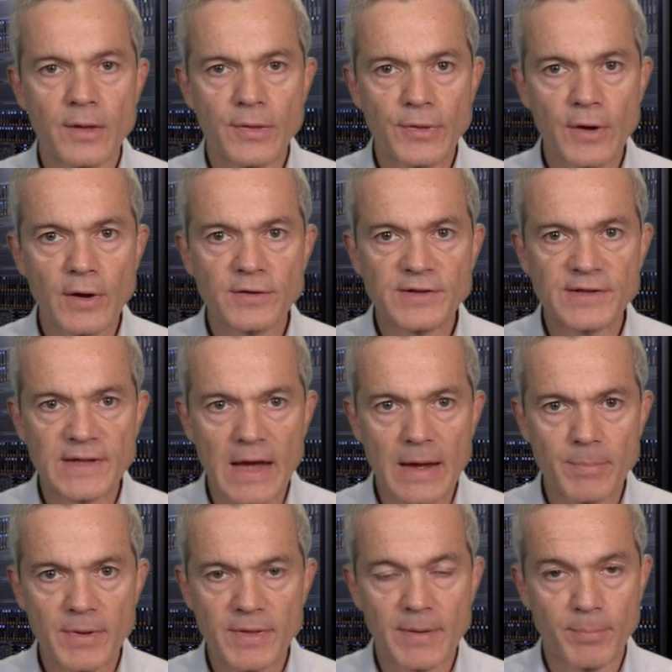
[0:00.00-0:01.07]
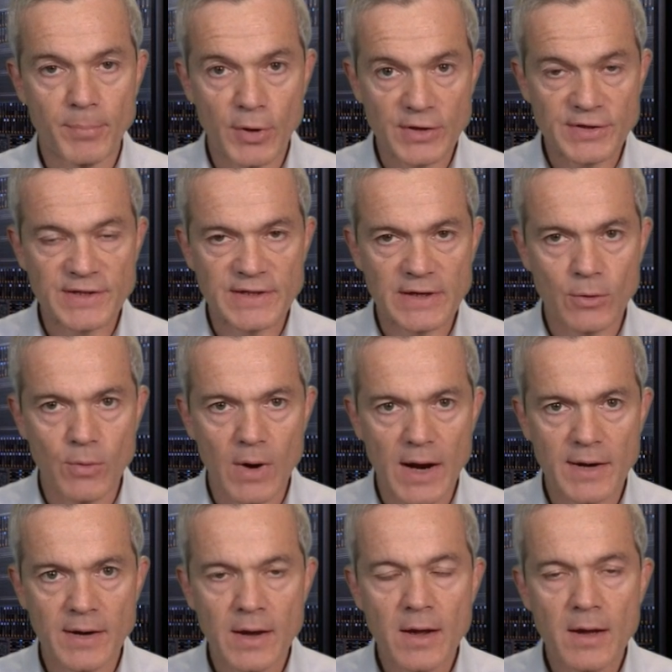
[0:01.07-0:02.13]
third step, the processing one,
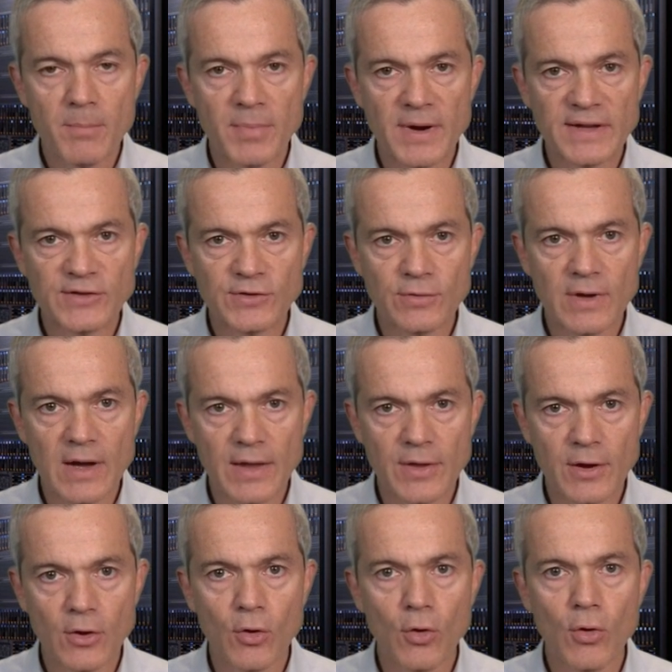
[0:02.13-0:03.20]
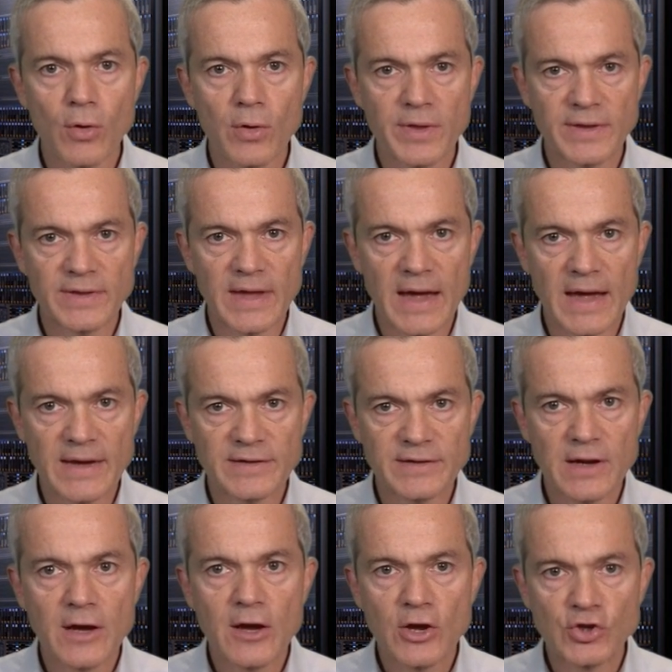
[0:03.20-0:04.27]
brings together all the days
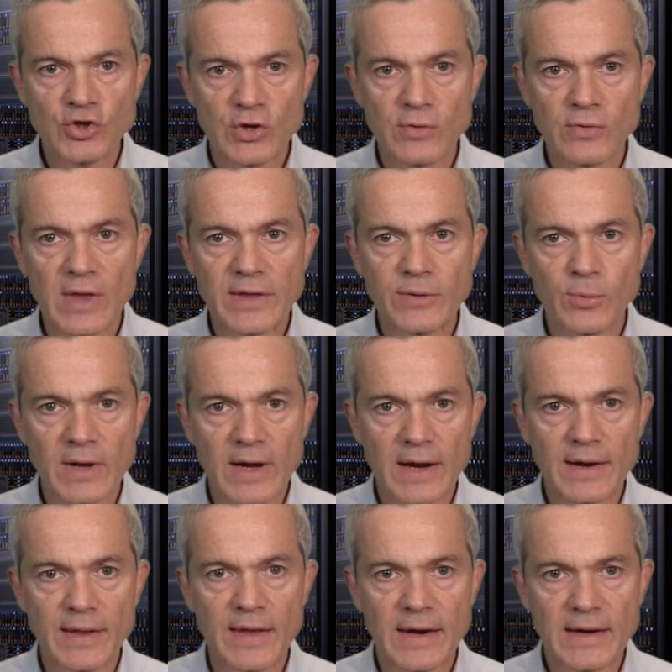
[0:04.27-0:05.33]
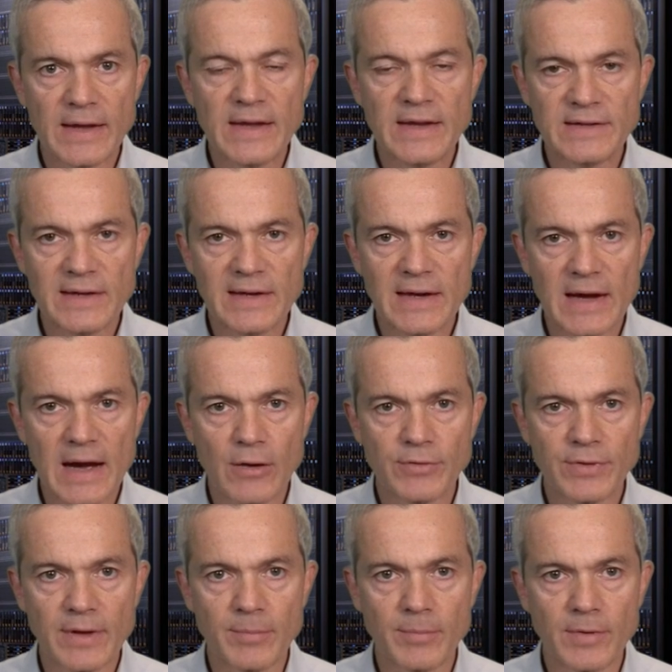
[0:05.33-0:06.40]
so that we can then easily count
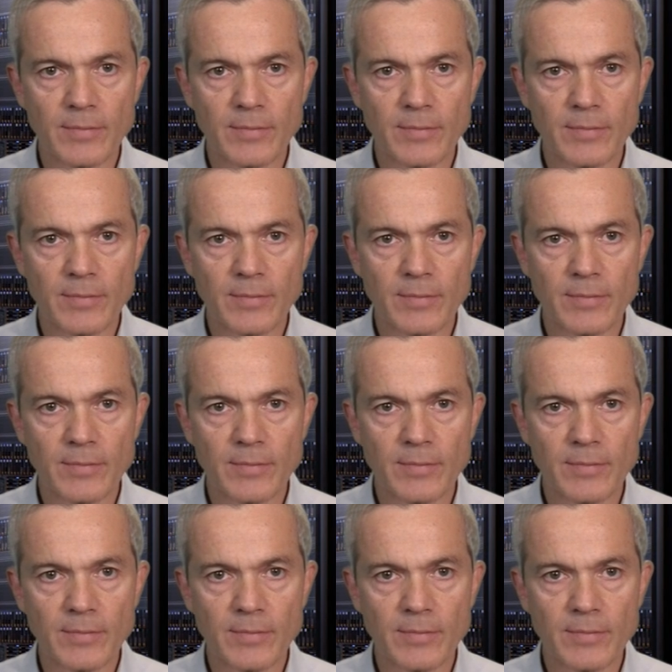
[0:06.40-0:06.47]
them.